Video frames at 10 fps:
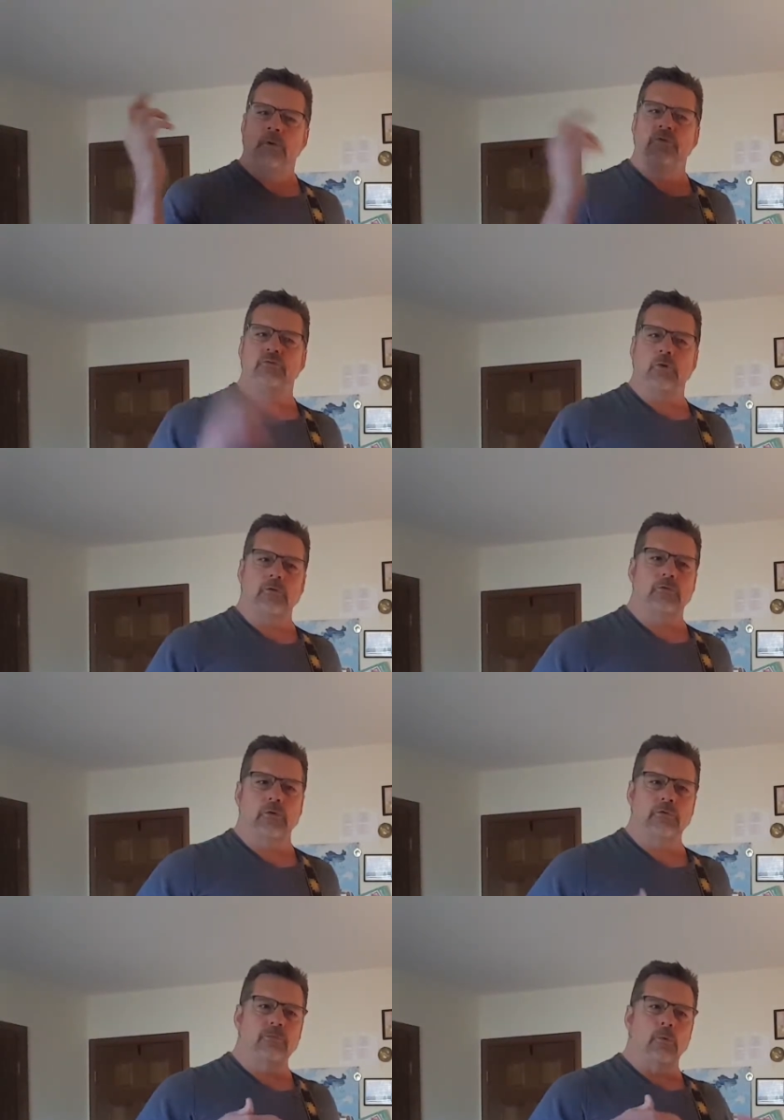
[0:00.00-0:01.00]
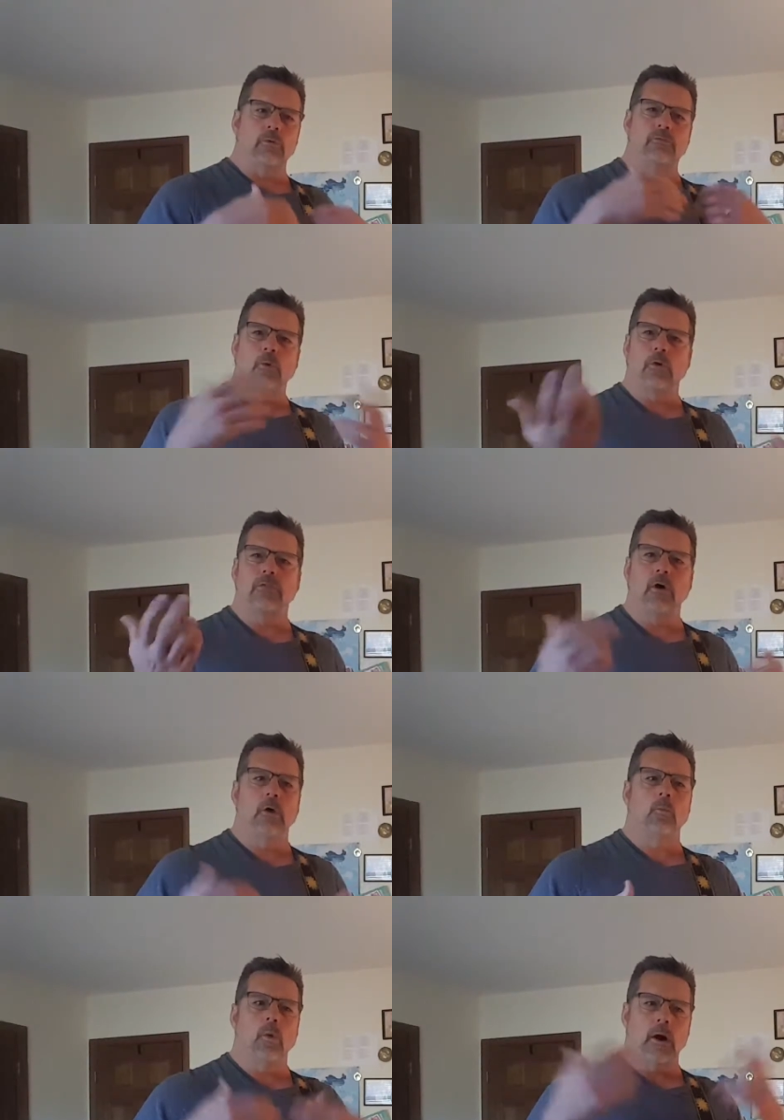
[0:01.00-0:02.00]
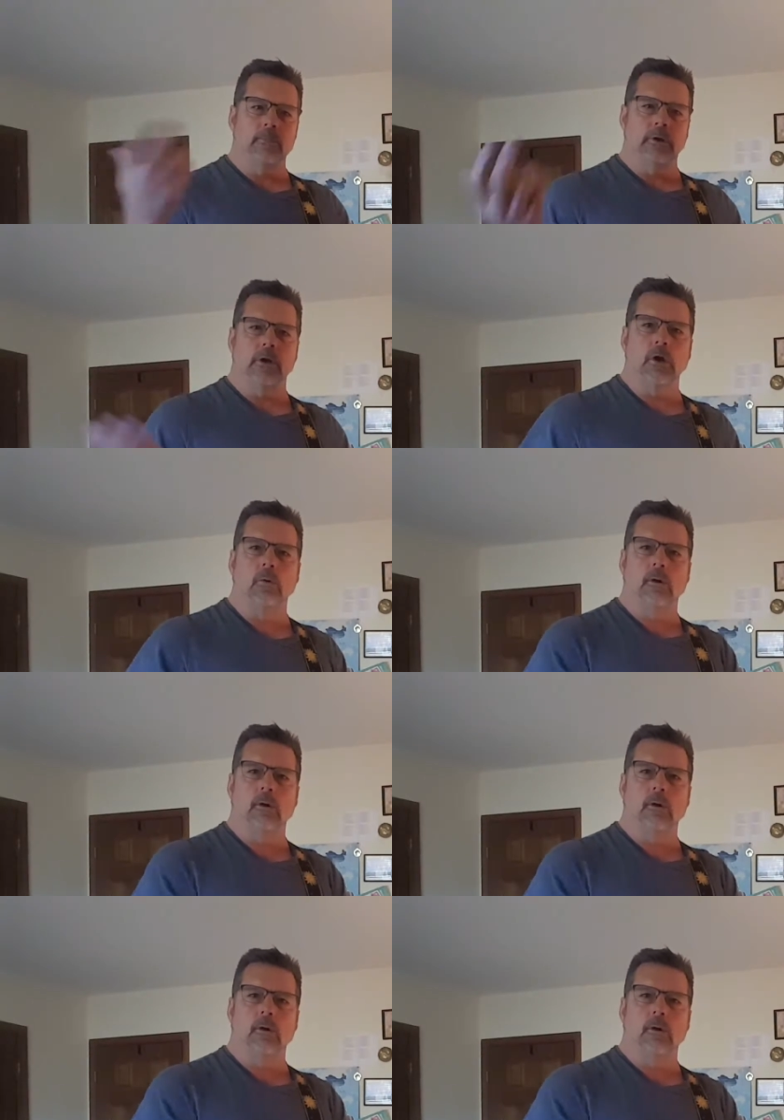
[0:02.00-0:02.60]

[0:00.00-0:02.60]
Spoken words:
structure, some more forethought where I'm going to go,